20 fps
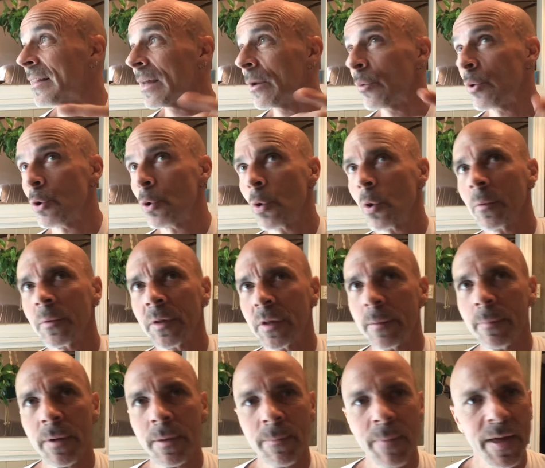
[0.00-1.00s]
would normally
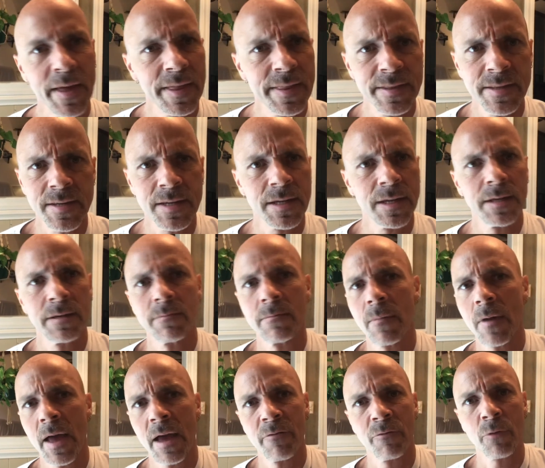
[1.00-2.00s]
be bathed in
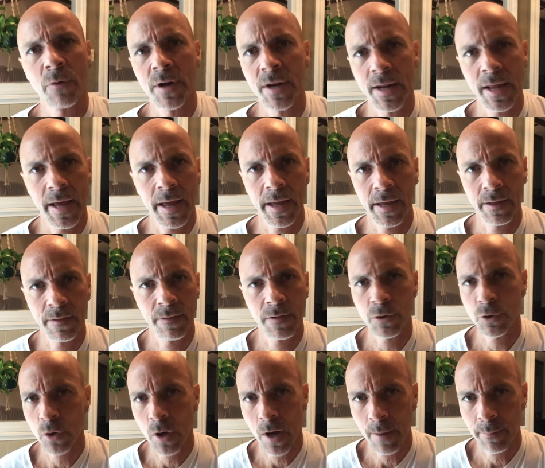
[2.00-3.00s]
every day in the
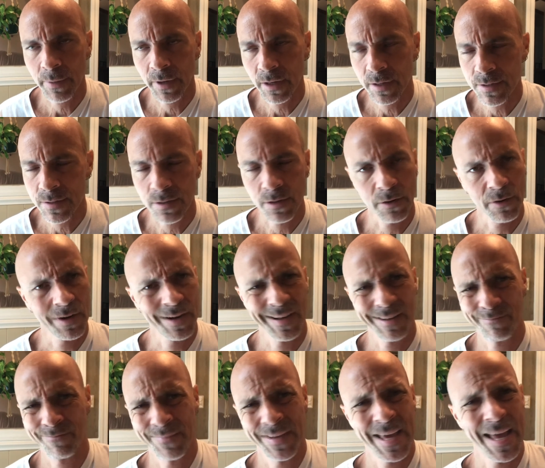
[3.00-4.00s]
tropics. They're in a
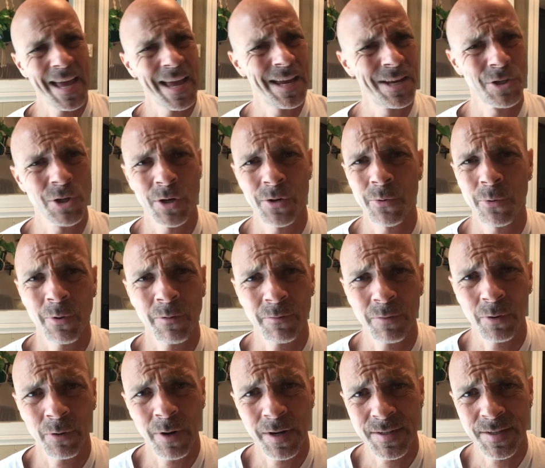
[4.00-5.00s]
cage under a
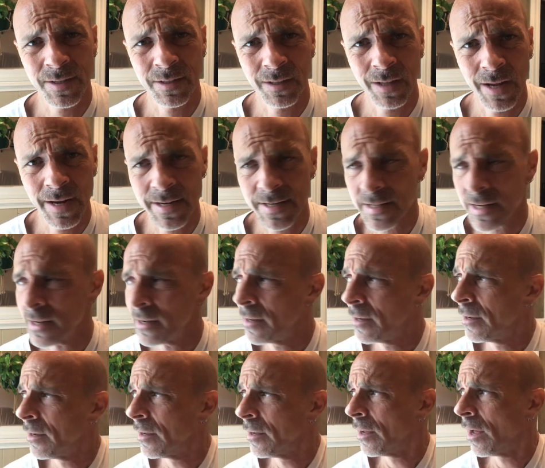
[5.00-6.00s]
fluorescent light.
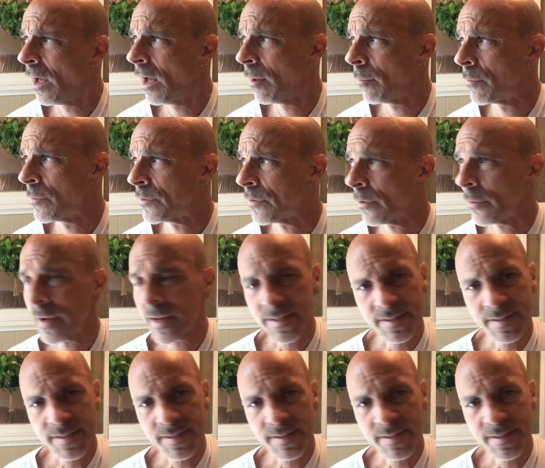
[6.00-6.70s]
So it's